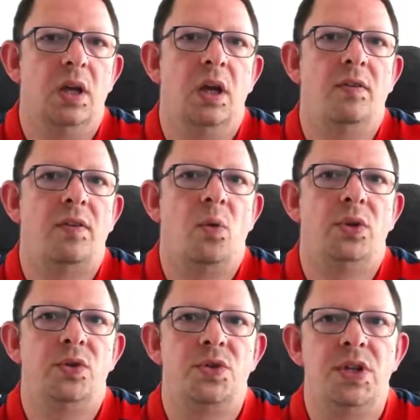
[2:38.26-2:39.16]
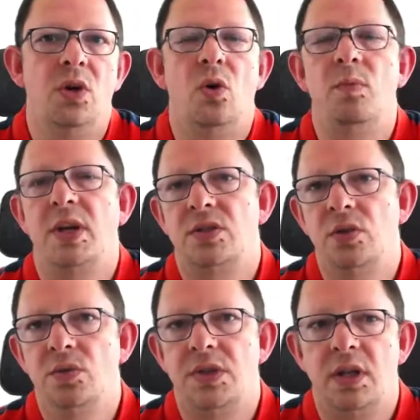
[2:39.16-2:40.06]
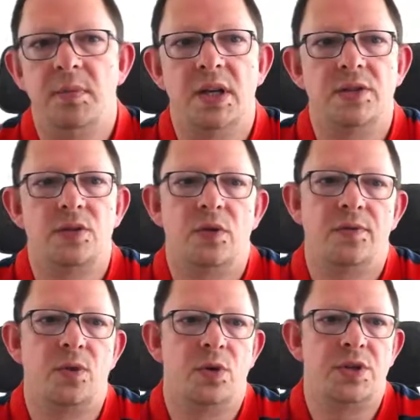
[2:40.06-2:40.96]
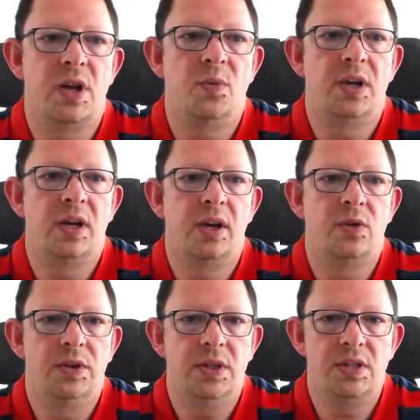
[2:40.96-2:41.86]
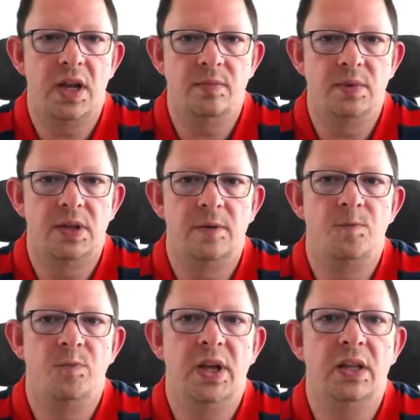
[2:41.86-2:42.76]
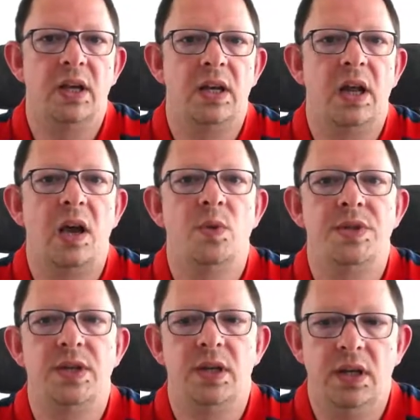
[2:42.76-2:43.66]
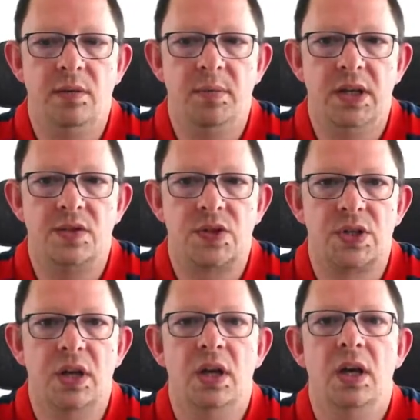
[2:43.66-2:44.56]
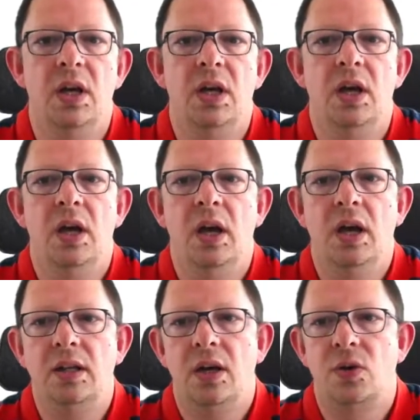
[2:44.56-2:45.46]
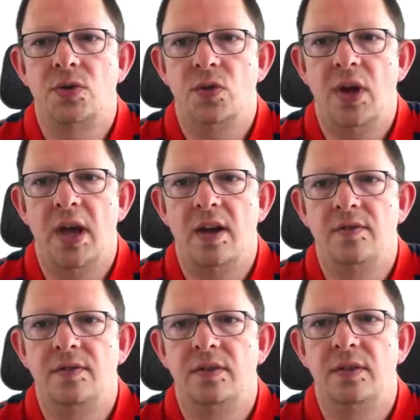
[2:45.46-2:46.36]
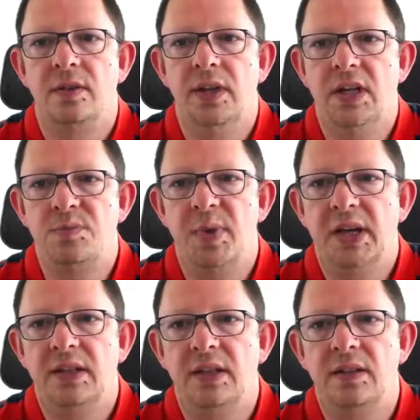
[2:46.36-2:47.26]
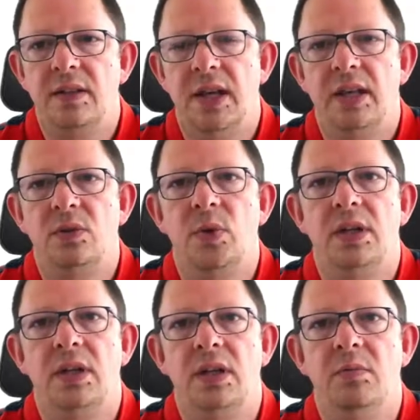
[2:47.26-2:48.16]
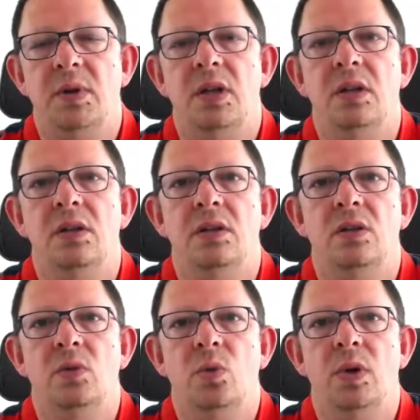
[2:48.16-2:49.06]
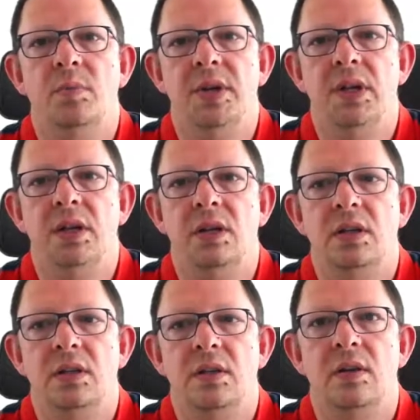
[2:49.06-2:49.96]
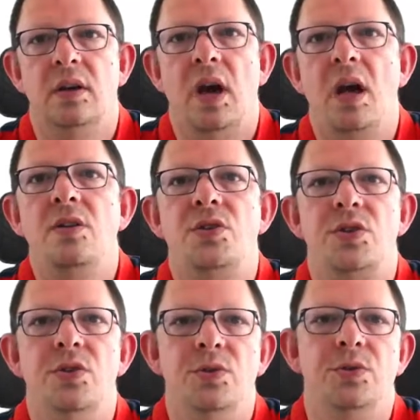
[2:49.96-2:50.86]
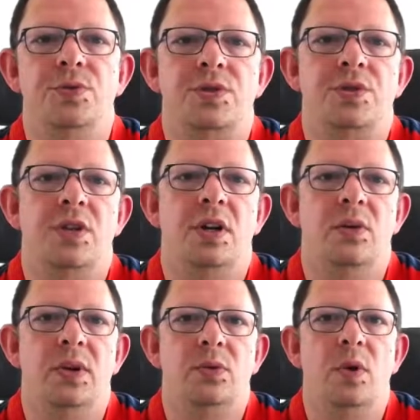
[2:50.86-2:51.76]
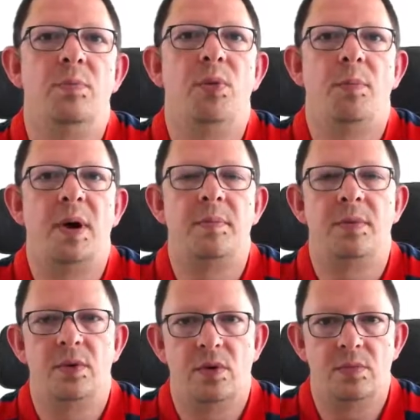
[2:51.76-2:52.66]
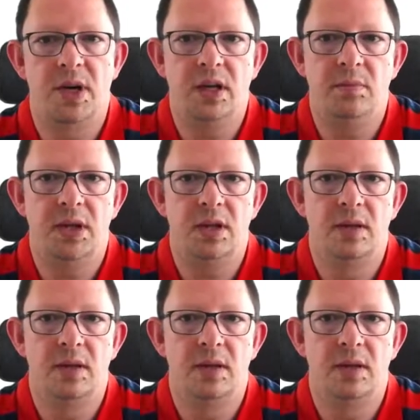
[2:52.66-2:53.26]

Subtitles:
If I want to see all my snoozed emails, of course, I will click on this label and then I will see the emails, and I also have the expected date when the email will be unsnoozed, so it will pop up on my email.